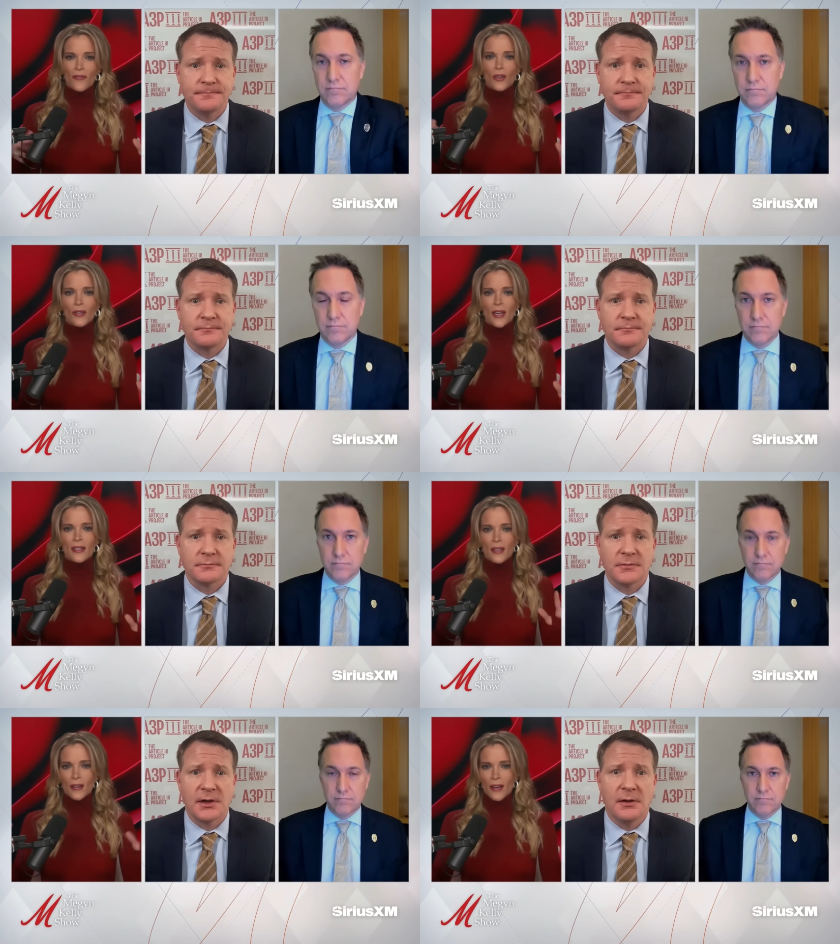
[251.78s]
Speaker 1: to confuse
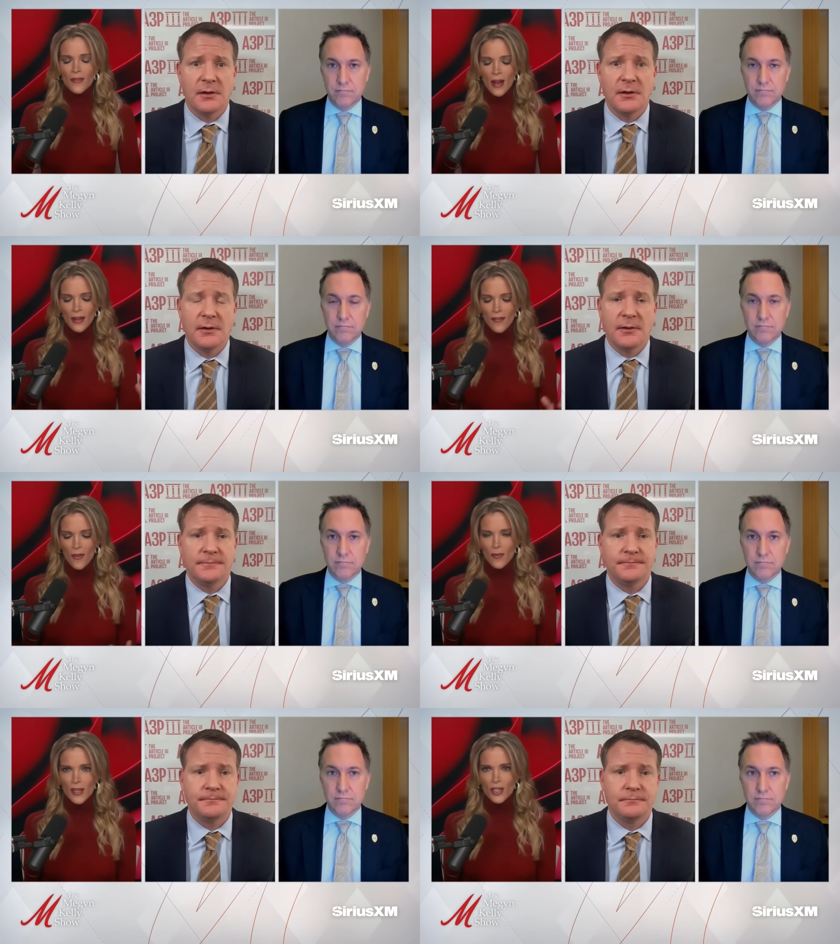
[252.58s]
things. I'll give, I'll give
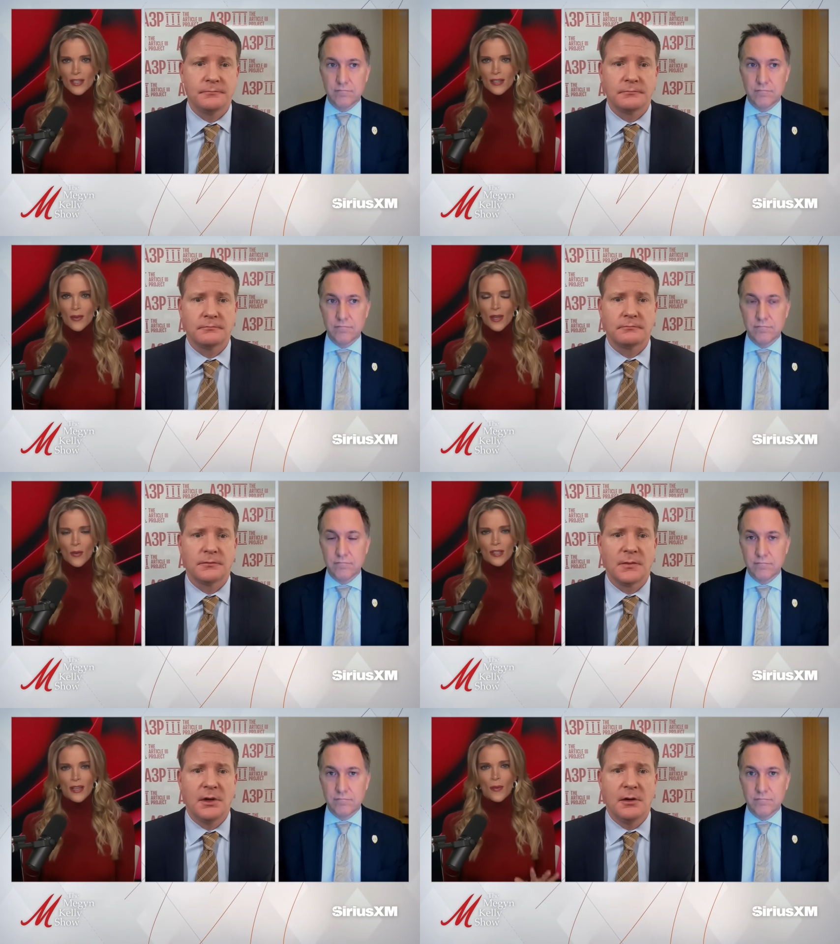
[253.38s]
everybody a chance to say what
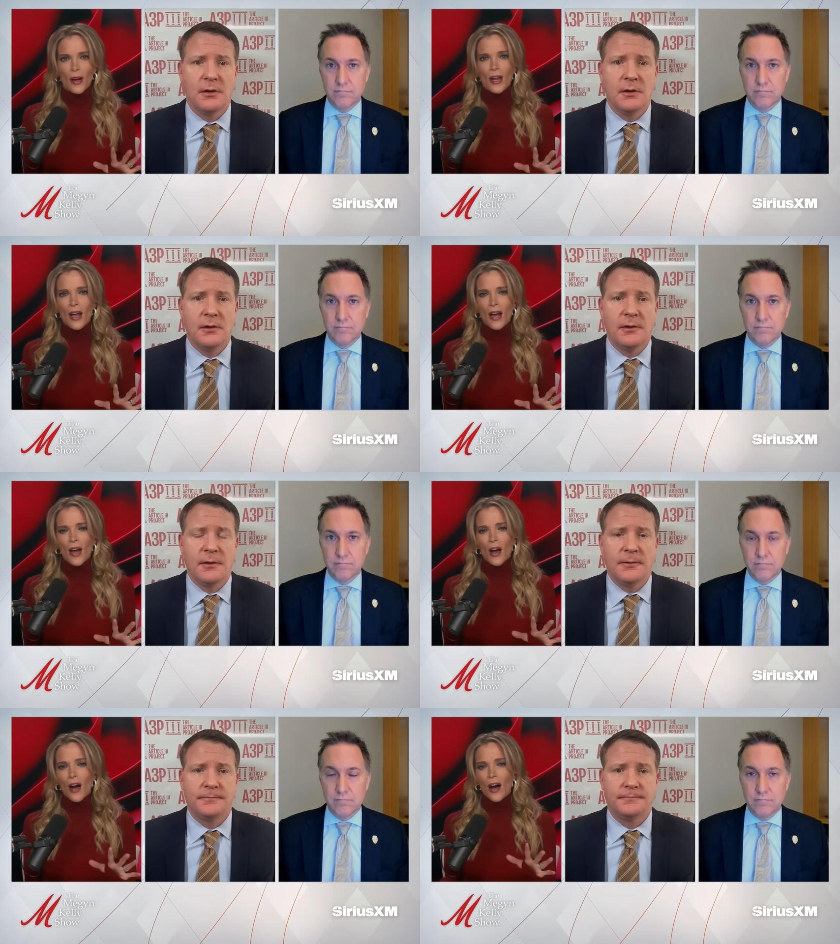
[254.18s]
they want to say, but—
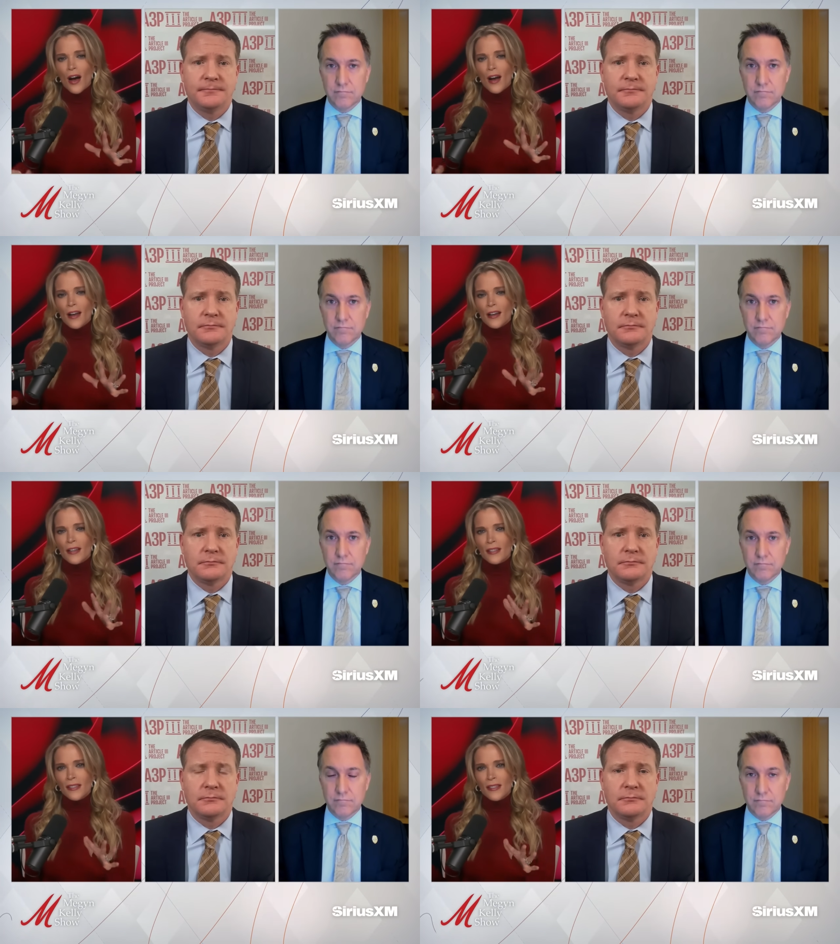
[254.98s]

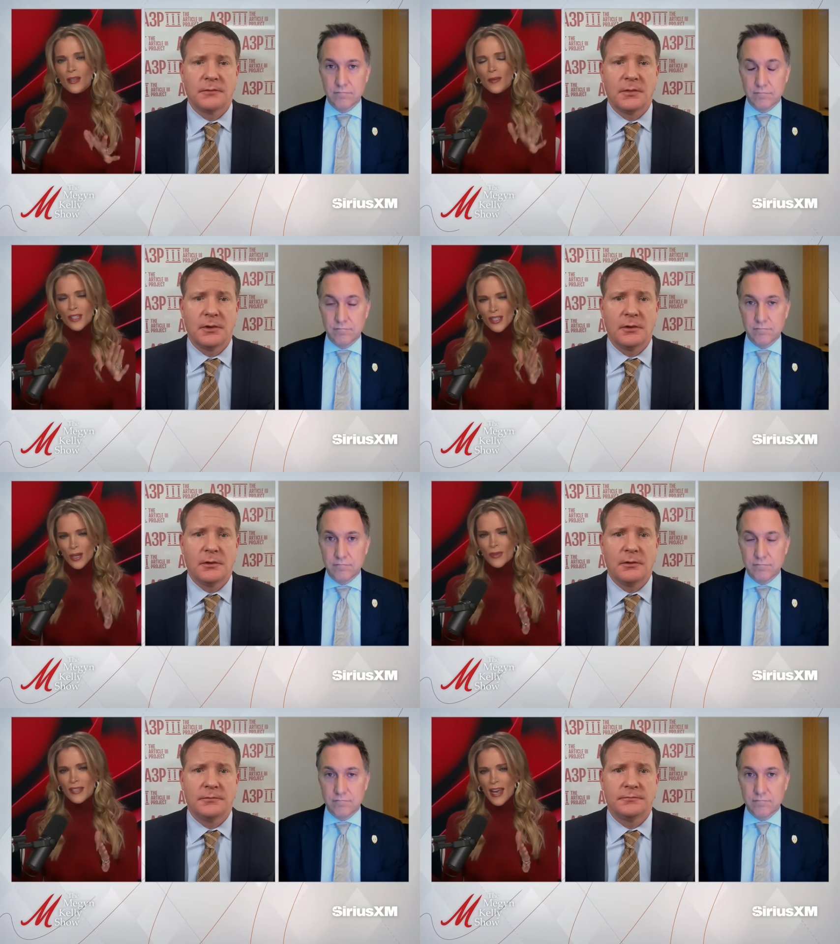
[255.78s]
Because let me just
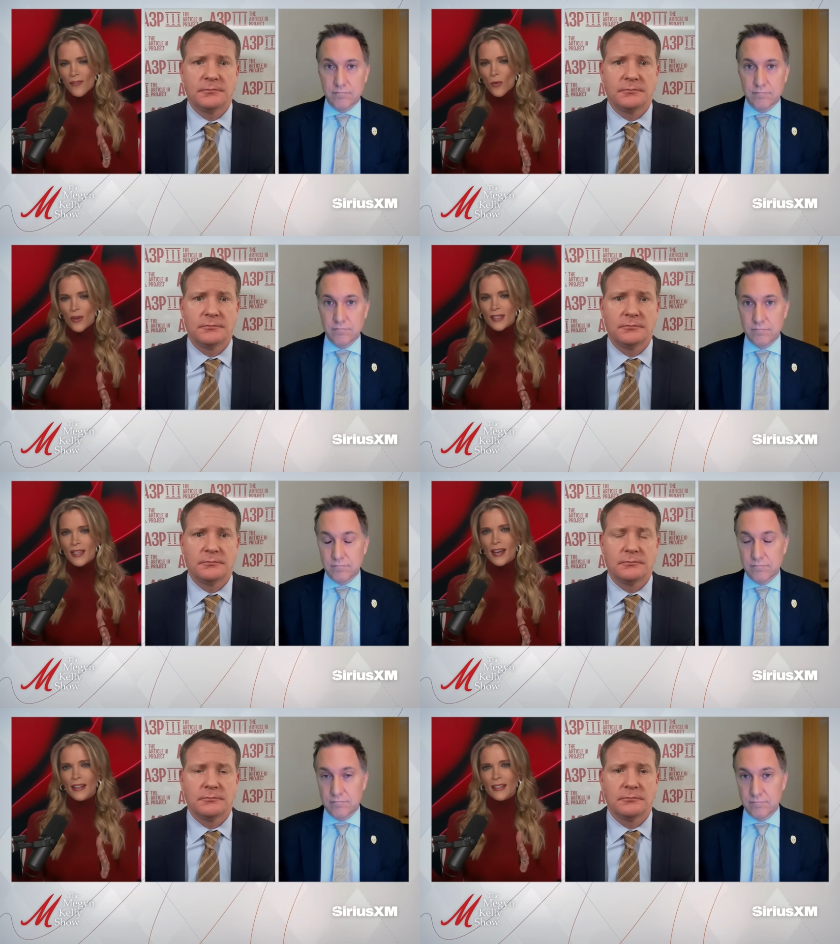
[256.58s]
stick with Dave for one
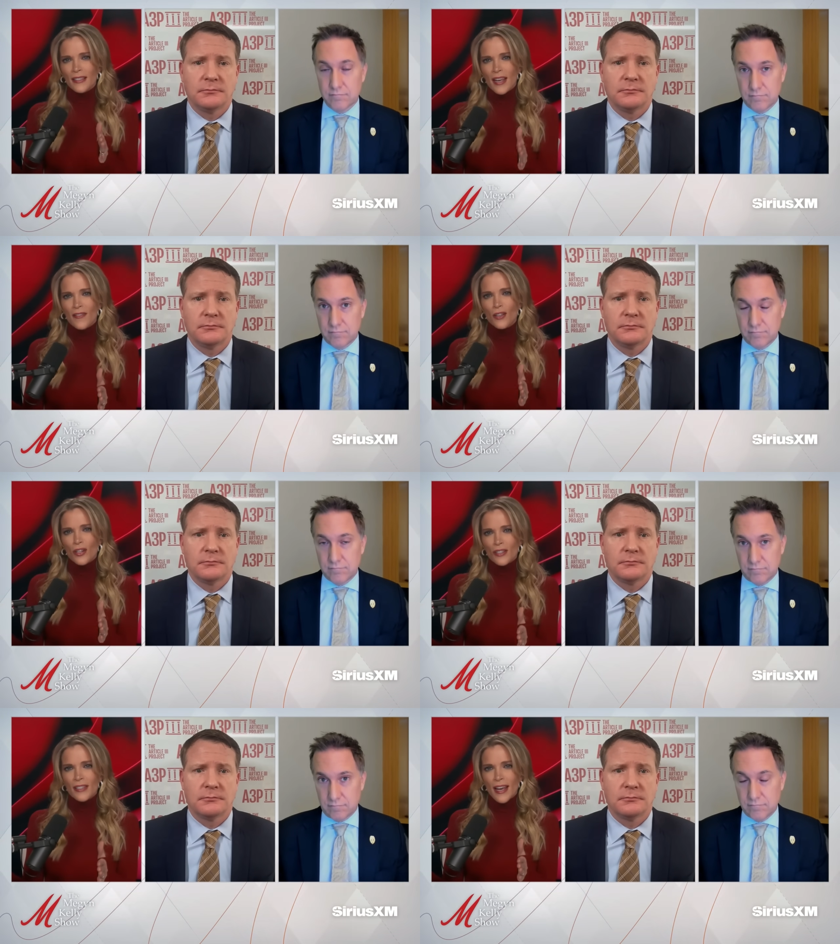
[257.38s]
second. Because Dave,
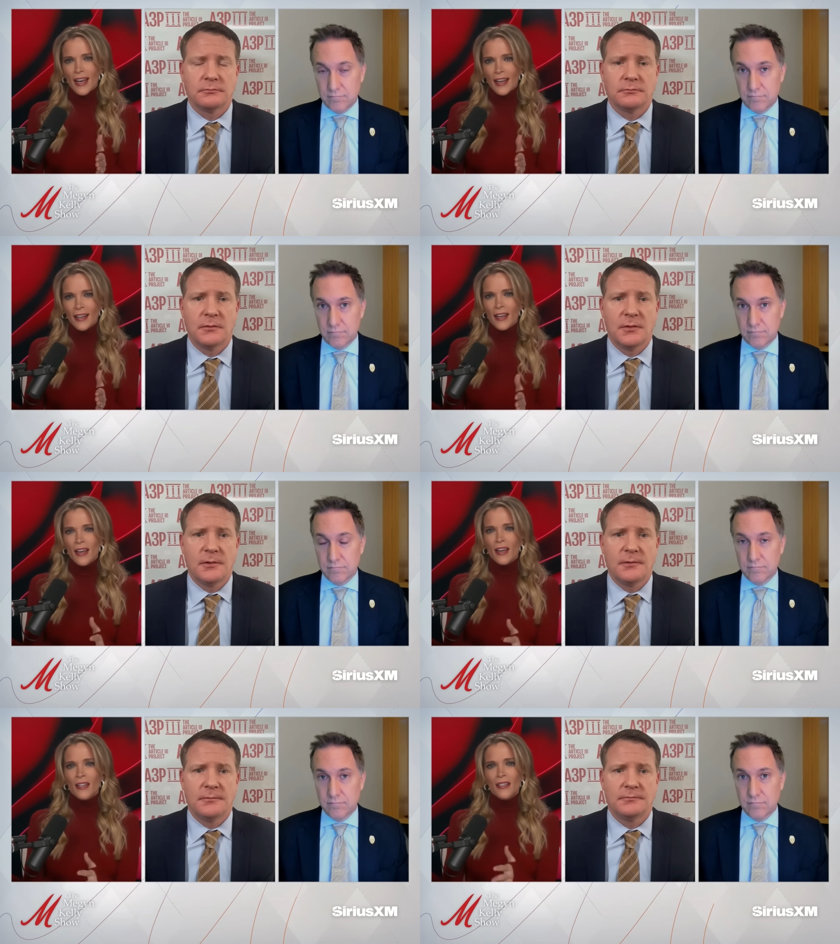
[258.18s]
you're saying
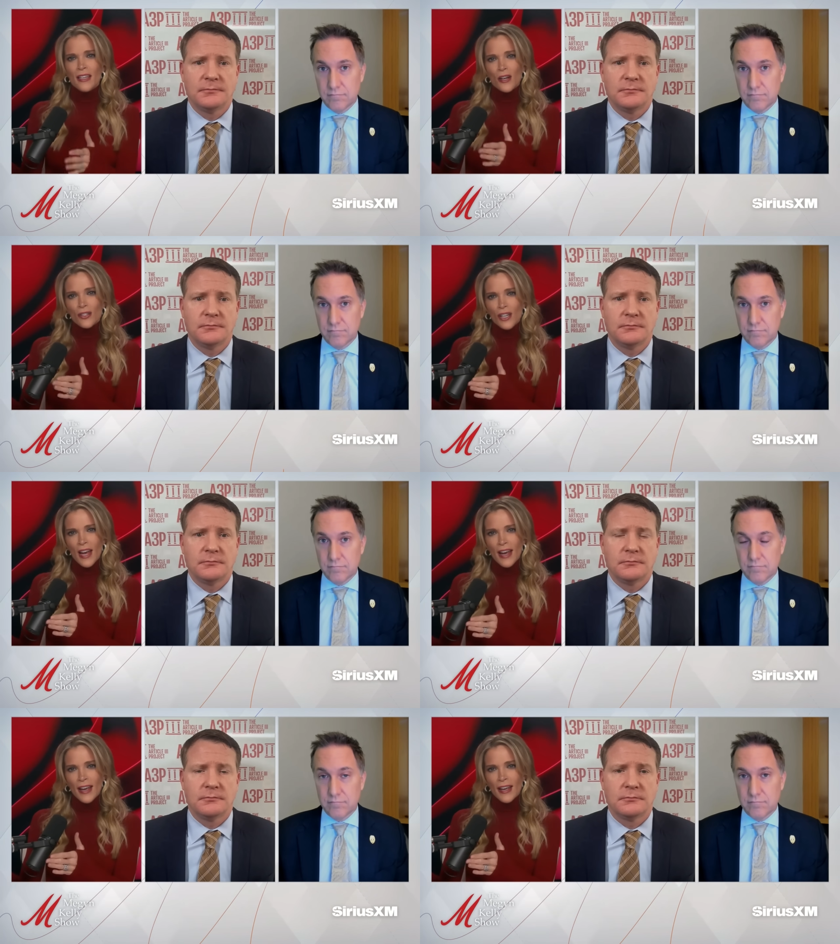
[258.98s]
D O
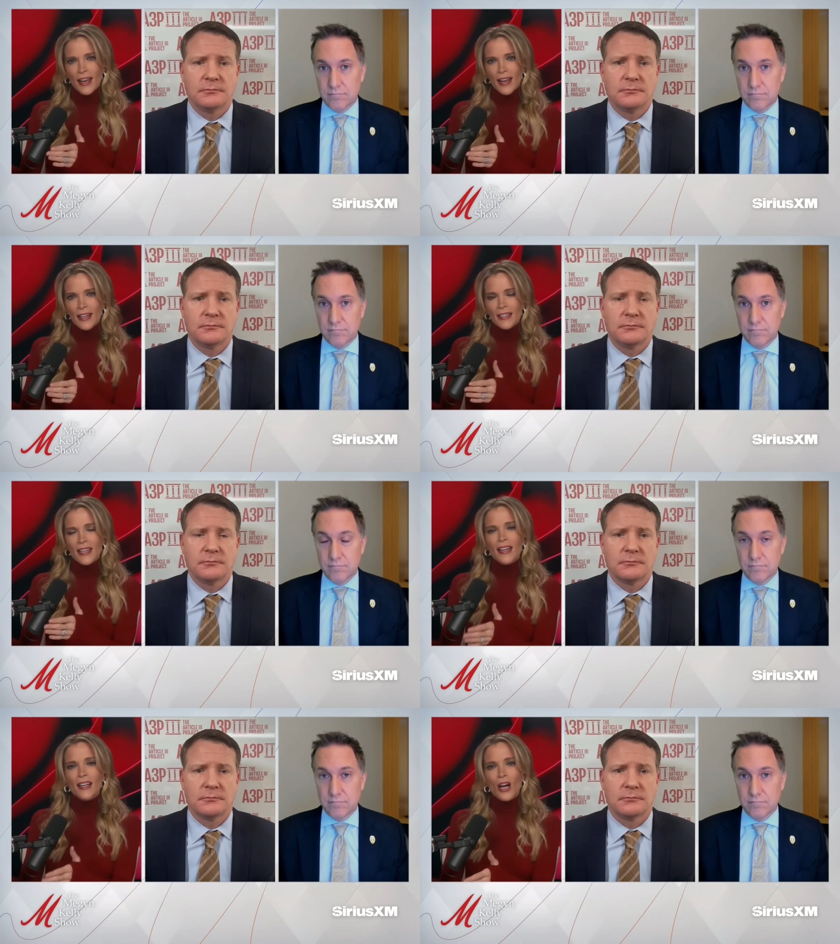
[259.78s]
J
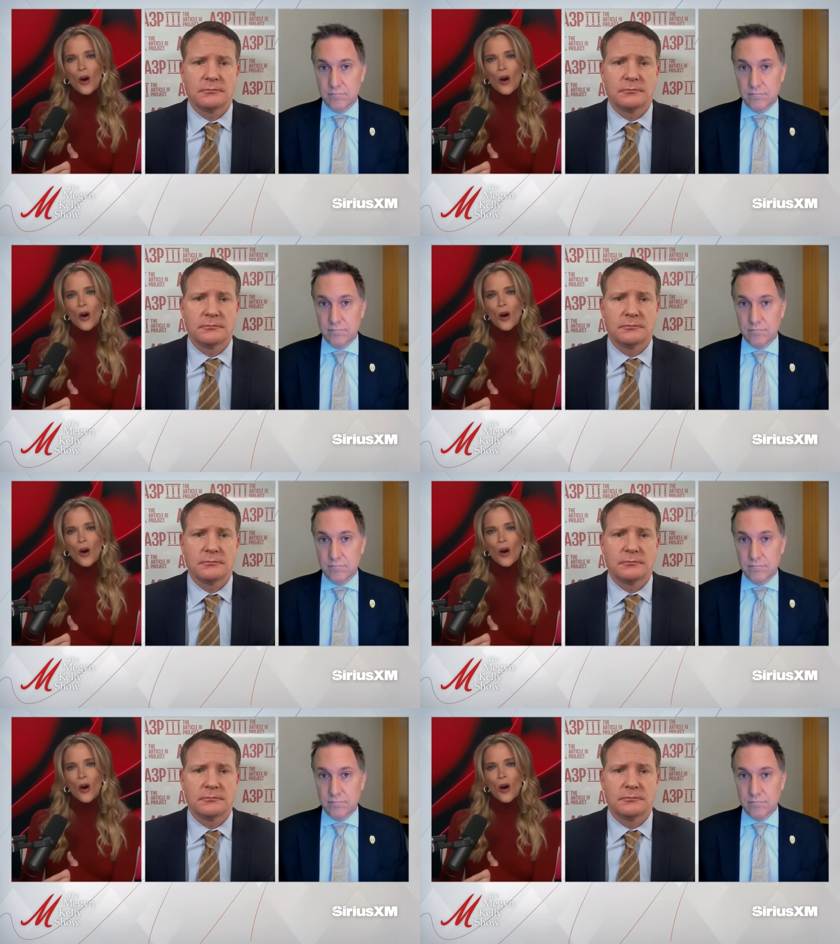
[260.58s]
didn't